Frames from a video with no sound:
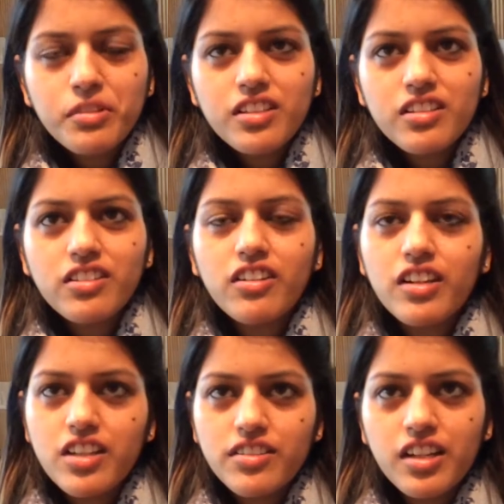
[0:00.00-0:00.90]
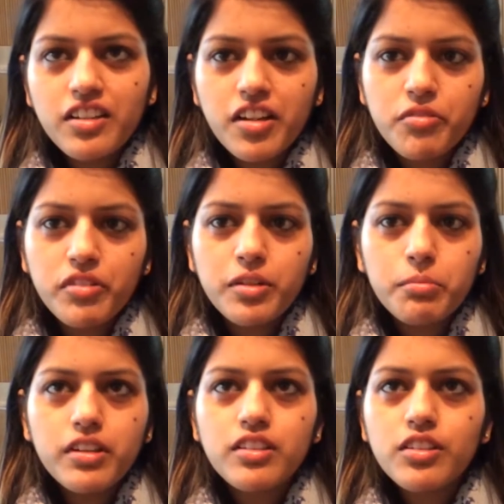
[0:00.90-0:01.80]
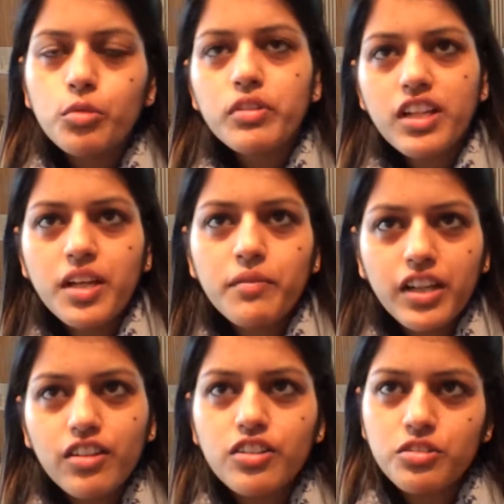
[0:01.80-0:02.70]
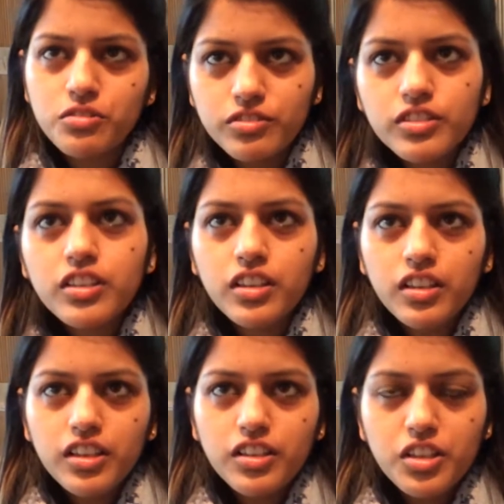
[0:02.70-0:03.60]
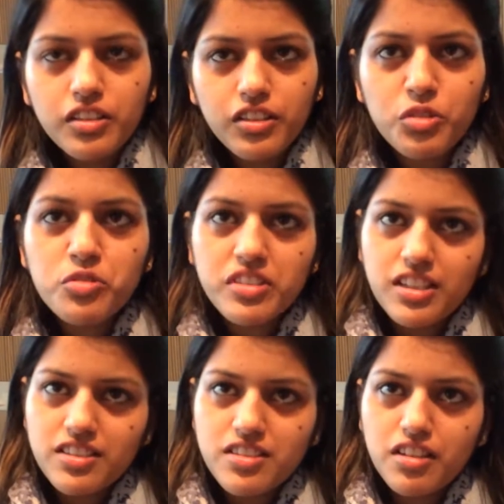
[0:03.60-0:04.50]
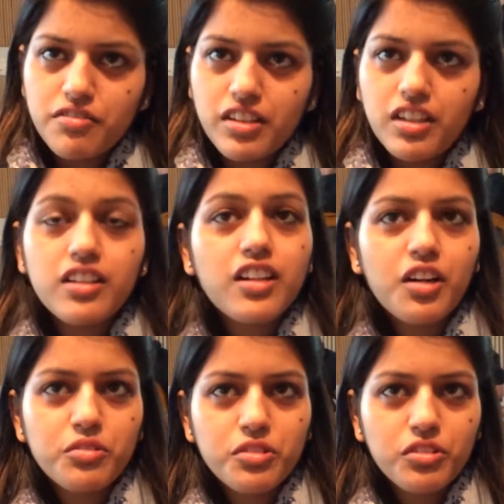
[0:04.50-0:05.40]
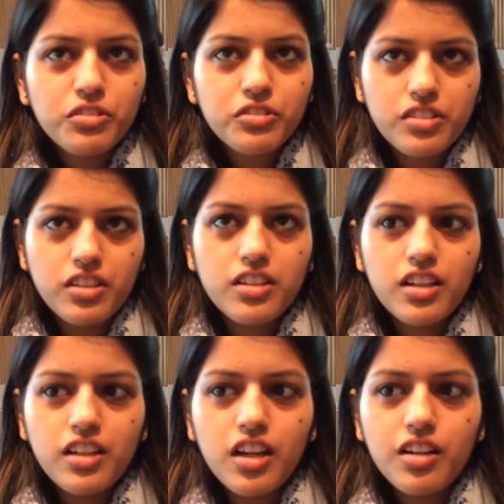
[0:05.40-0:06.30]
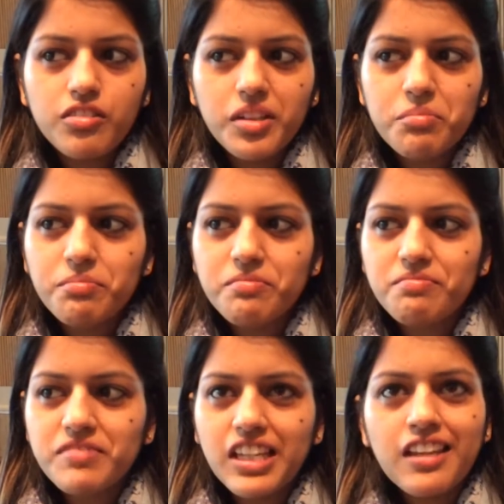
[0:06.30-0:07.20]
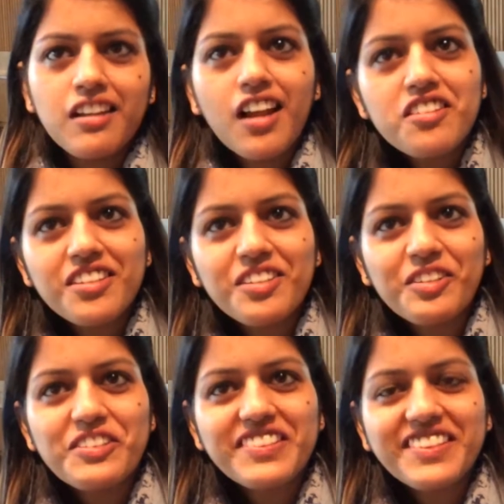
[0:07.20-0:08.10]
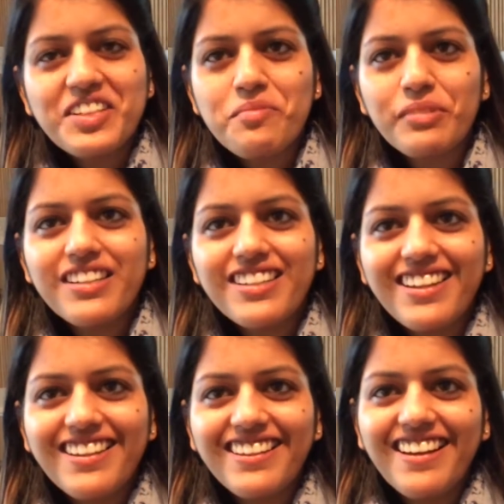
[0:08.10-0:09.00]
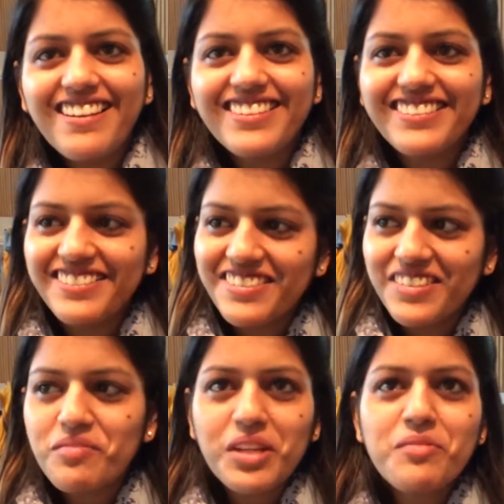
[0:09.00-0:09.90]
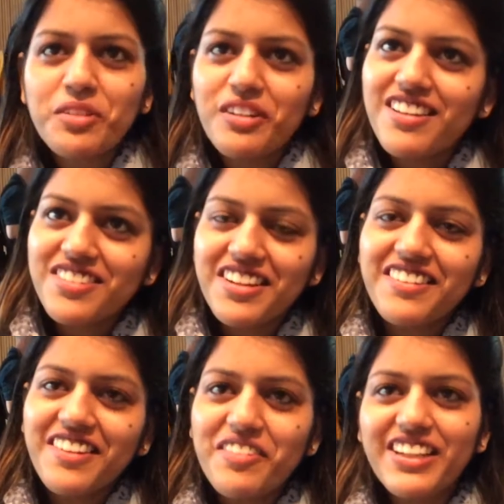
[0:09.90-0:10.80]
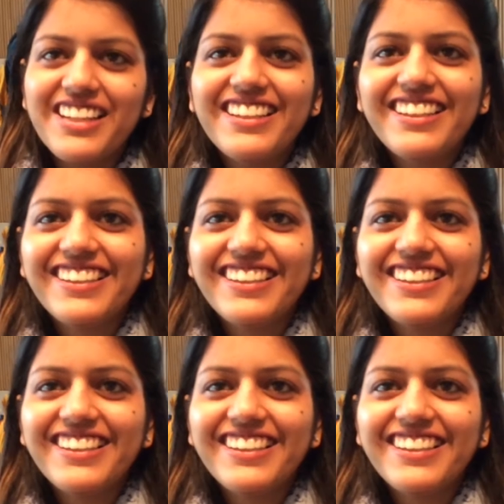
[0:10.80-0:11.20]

printer or laser engraver, but over time I got to use that stuff and learn how to use it. And now I'm taking classes on 3D printing and sometimes on laser engraving.